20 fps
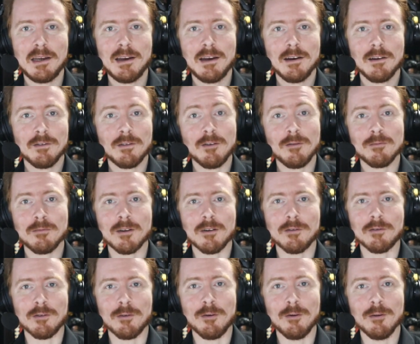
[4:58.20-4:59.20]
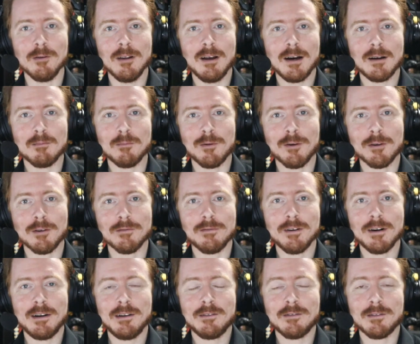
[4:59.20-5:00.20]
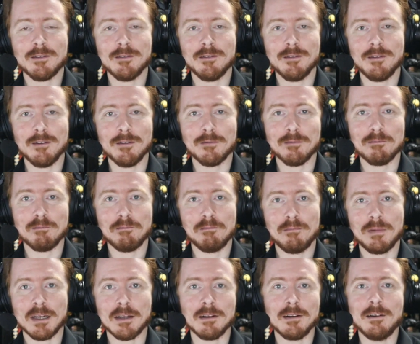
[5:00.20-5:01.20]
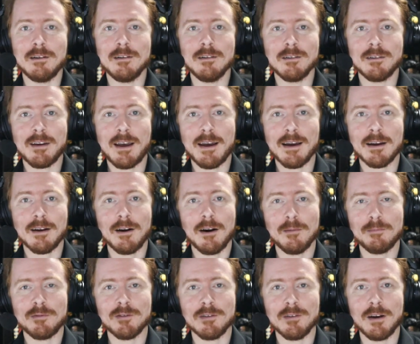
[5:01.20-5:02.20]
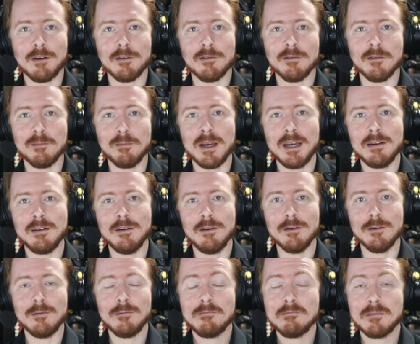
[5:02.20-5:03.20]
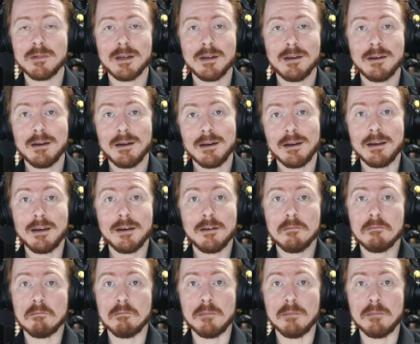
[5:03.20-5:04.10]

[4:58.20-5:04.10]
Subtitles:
So there's a whole lot more to fights than just picking an attack option out of a menu, and